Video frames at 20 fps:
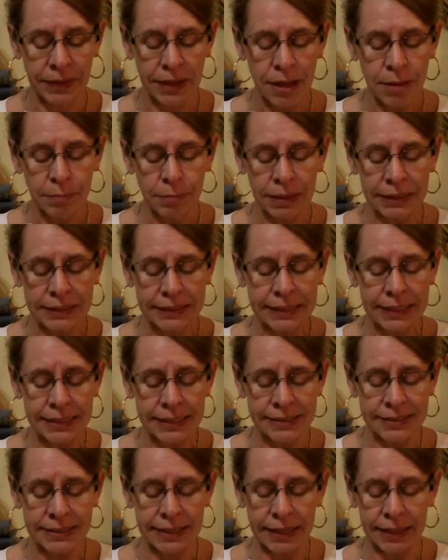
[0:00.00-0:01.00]
But ye
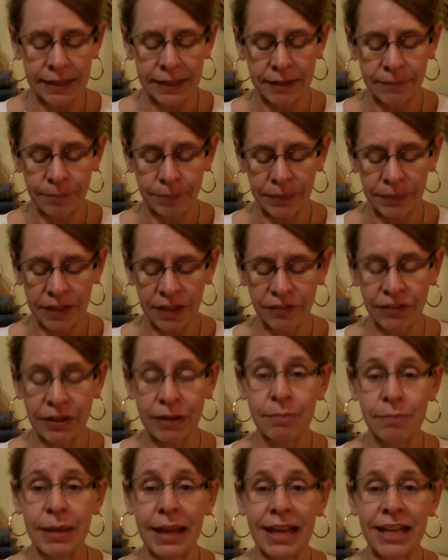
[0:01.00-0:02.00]
say, If a
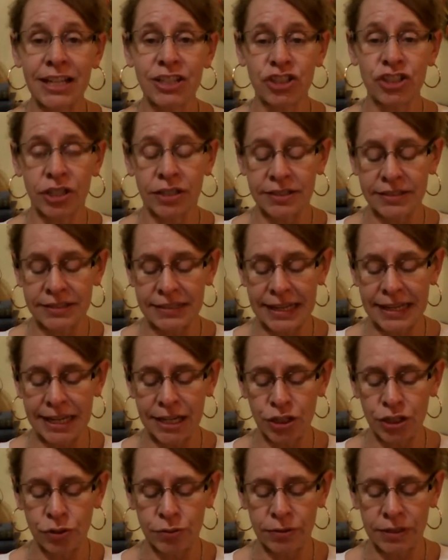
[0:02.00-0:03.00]
man shall
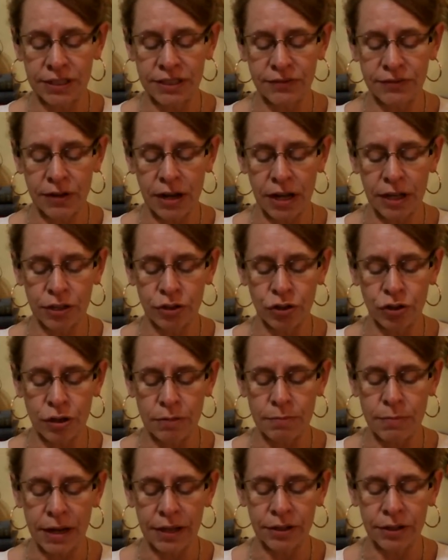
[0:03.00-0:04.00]
say to his father or
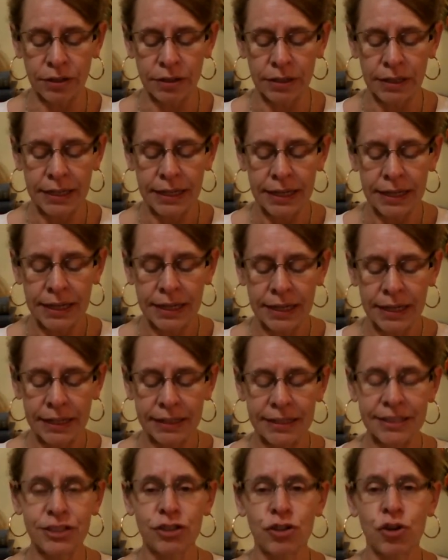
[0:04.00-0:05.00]
mother, It
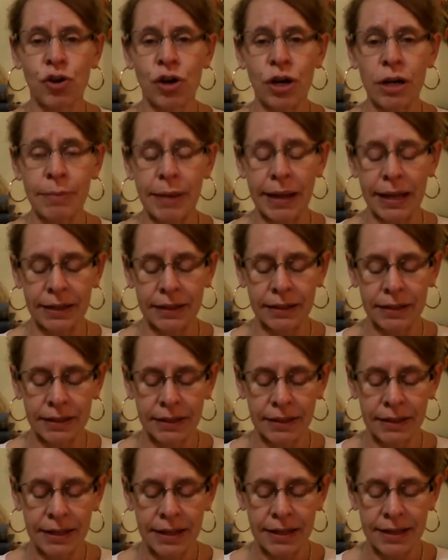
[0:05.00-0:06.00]
is Corban,
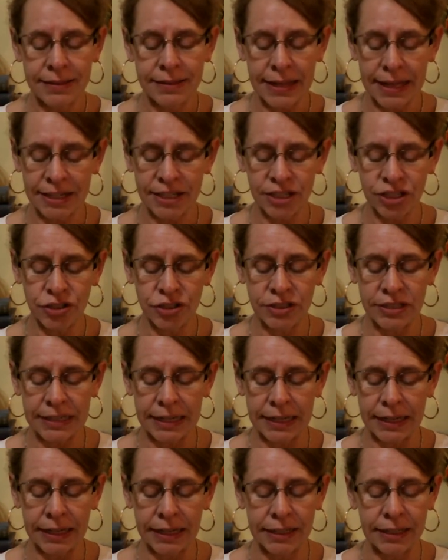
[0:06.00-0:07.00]
that is to
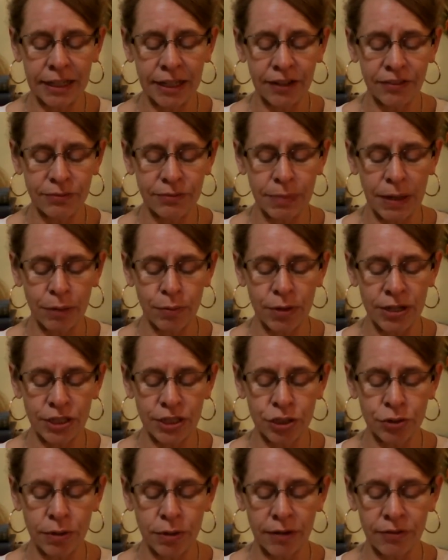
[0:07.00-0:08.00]
say, a gift by
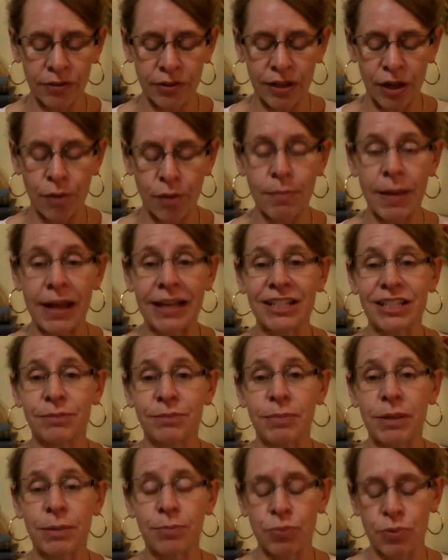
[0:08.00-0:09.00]
whatsoever thou
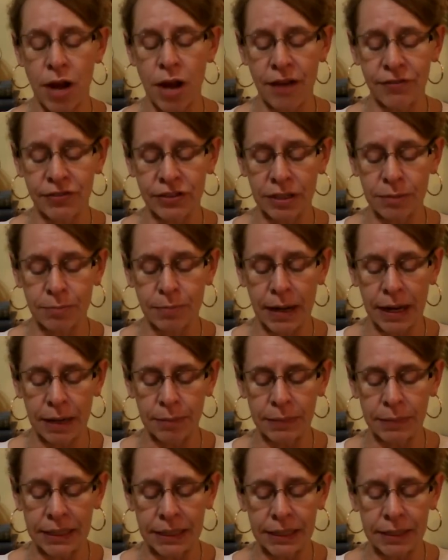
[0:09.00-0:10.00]
mightest be profited by
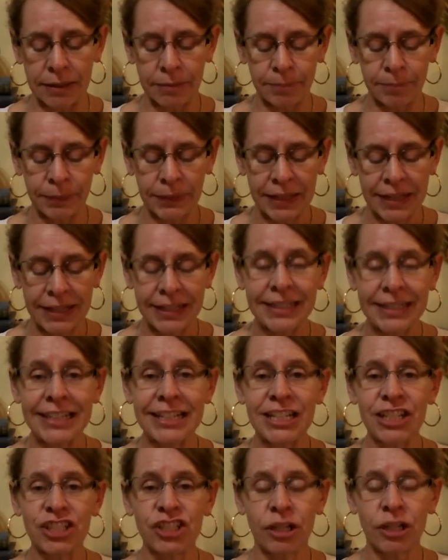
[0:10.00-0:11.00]
me,
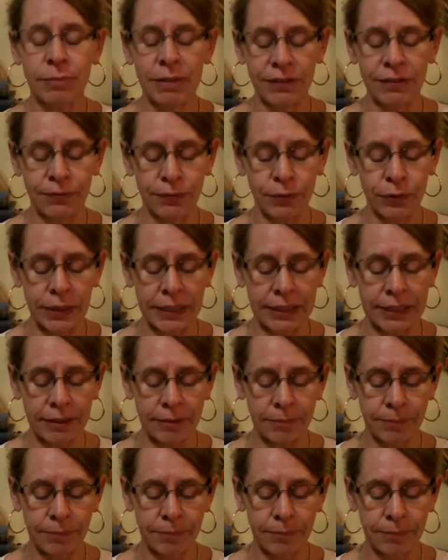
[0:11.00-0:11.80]
he shall be free.